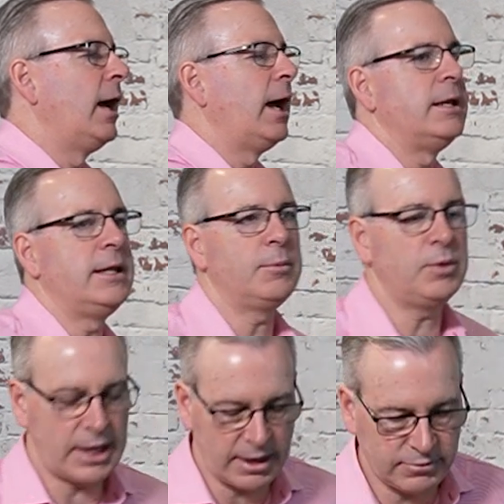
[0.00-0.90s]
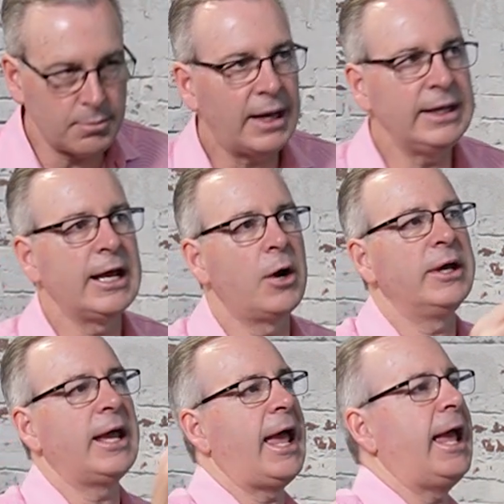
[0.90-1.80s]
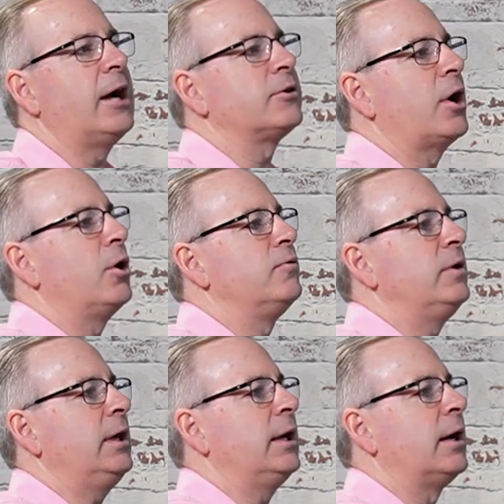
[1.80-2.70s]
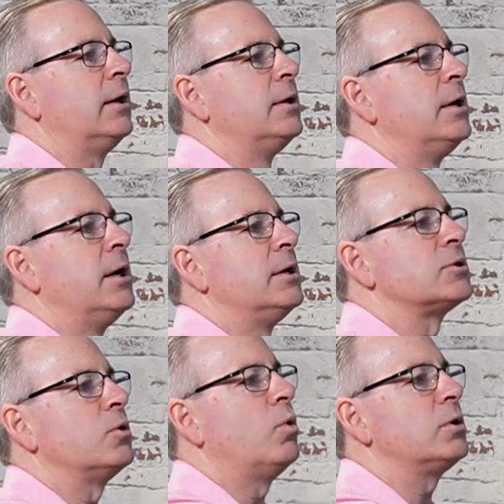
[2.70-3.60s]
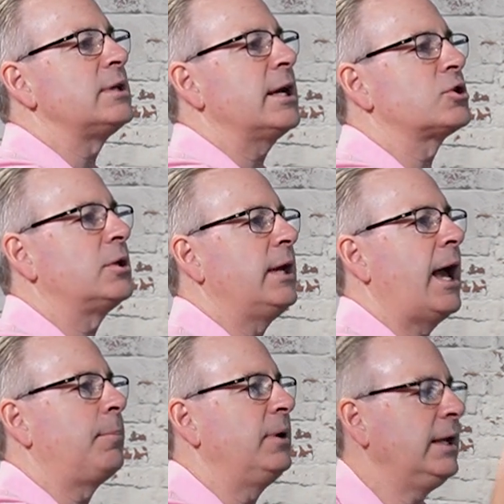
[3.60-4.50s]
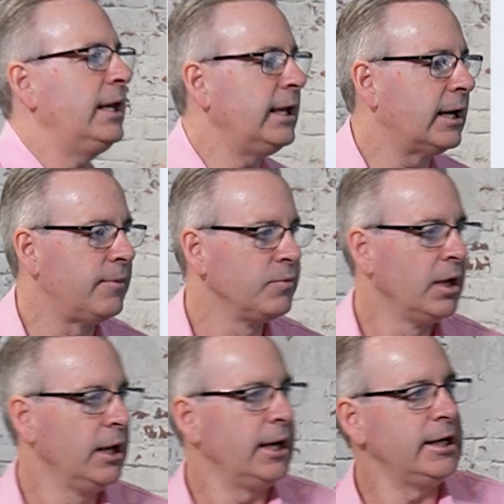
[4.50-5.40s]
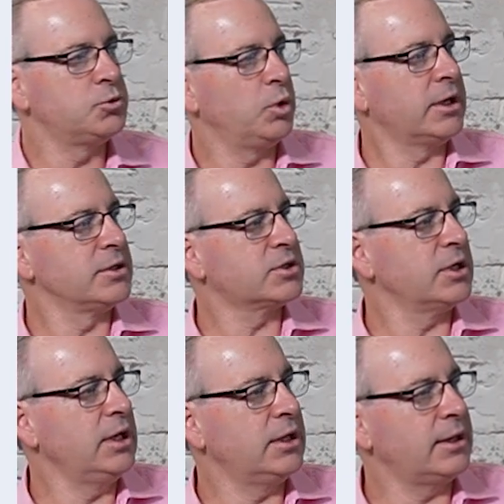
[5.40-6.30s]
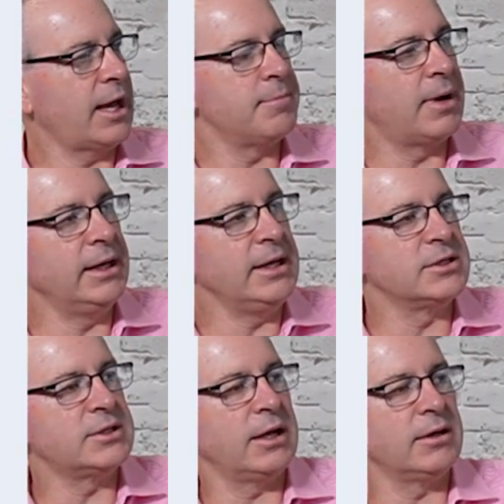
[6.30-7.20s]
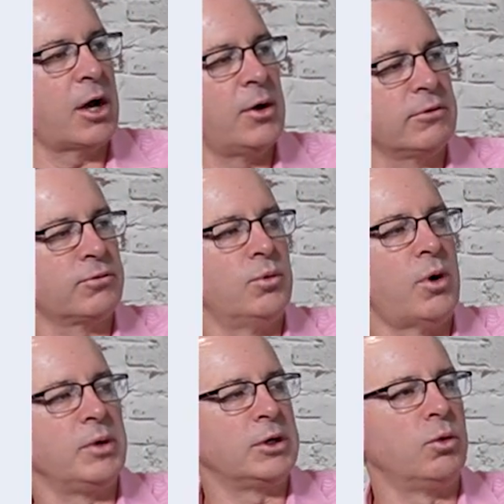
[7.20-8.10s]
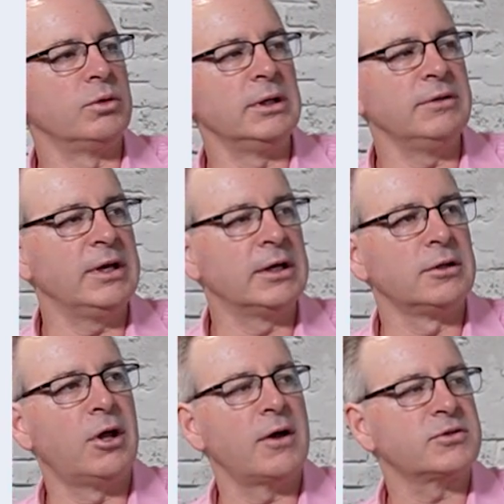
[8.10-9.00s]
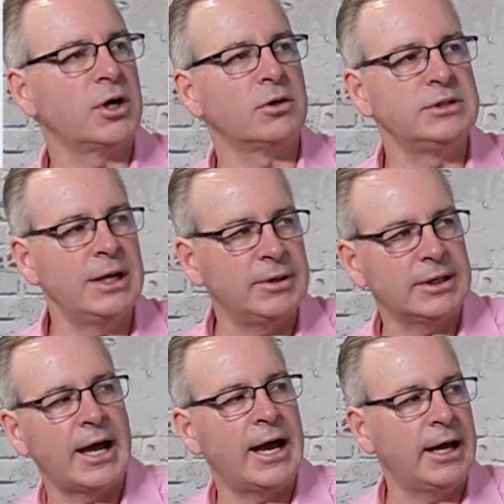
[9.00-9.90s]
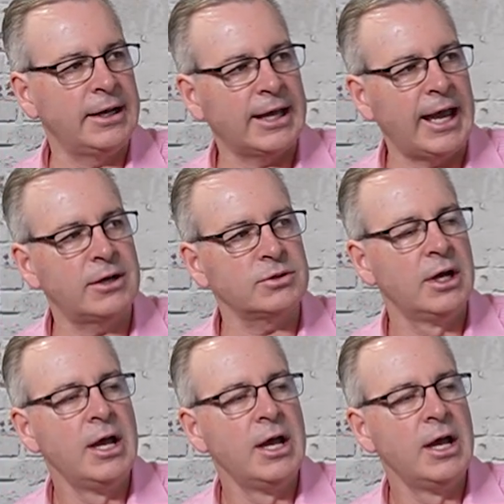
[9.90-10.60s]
And then we have the money going out over here. So what's actually happening here is we can see that that money is then going through what we call the living and lifestyle debit card account.